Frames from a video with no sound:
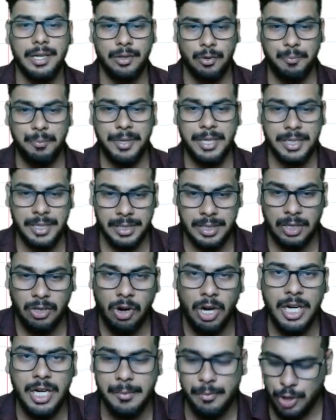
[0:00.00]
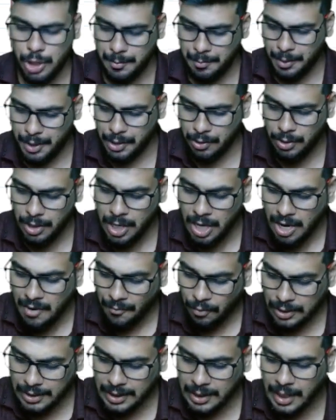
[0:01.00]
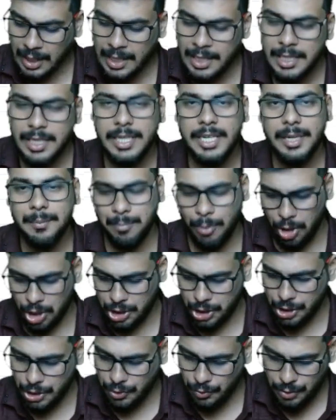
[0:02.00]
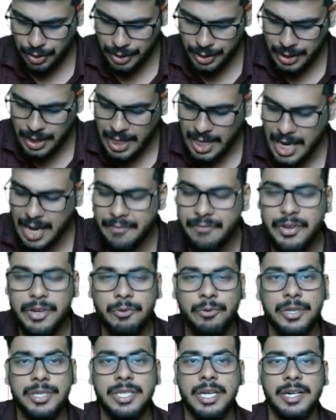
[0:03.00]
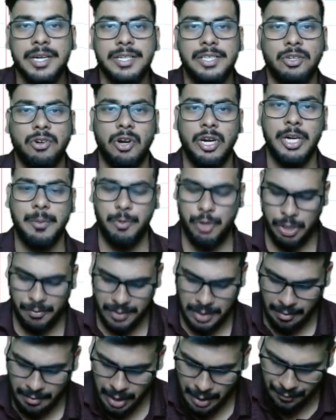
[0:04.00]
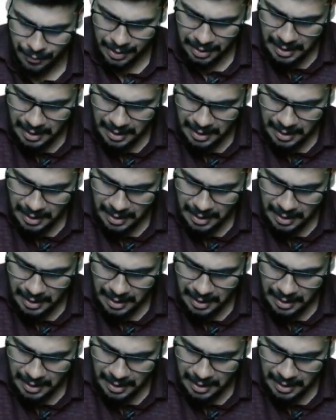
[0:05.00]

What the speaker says: rupees is the contribution per unit. For the current year production units, every unit generates a contribution of 75.